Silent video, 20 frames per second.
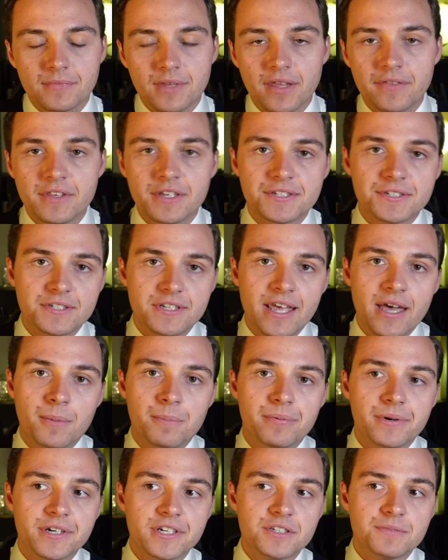And this now
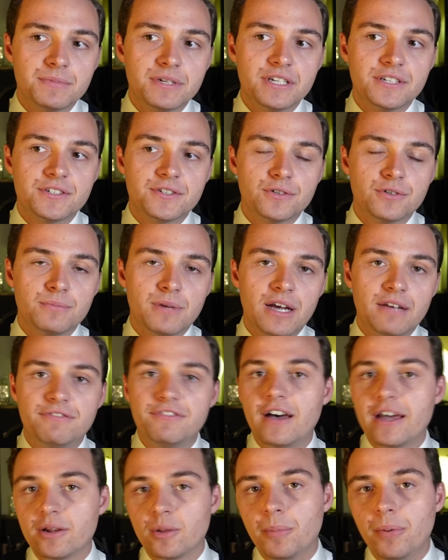brings me to my
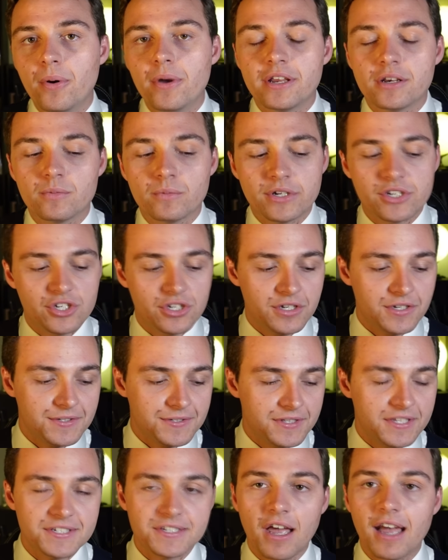final point, which
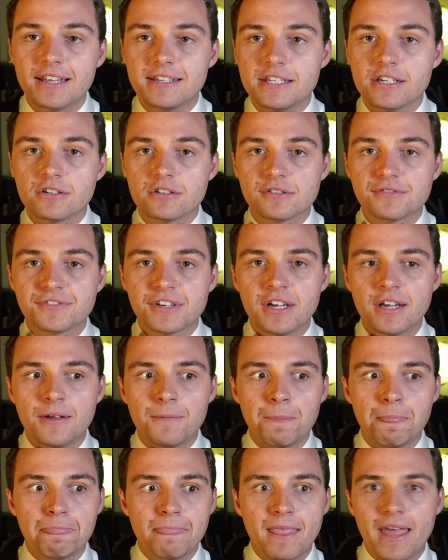is this idea of
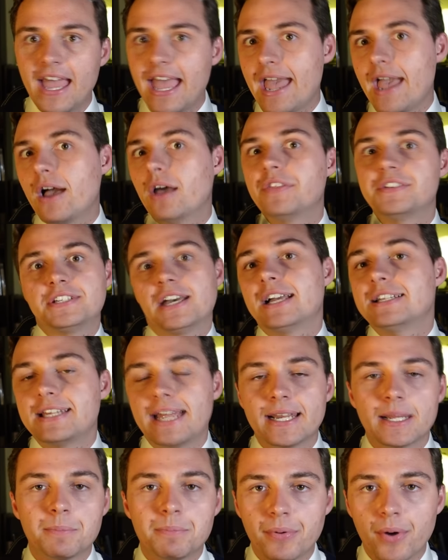how the
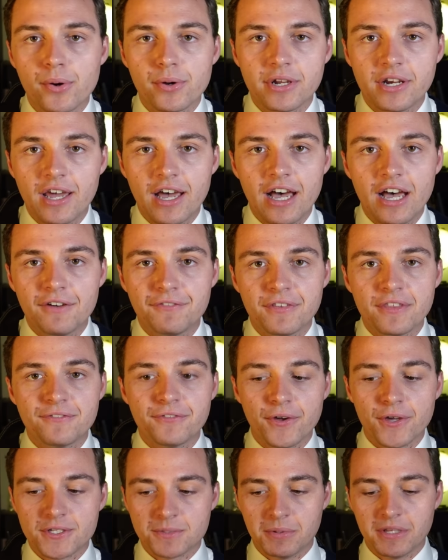Titanic broke in half in the
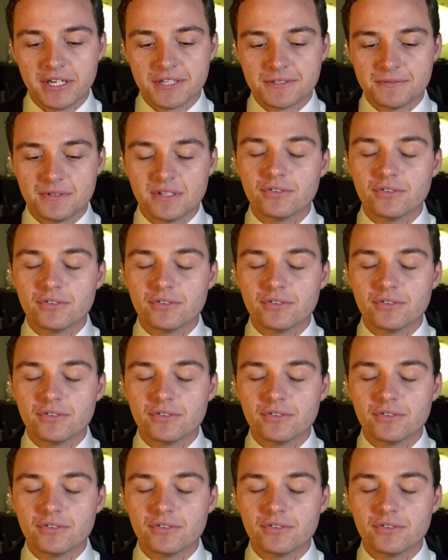first place.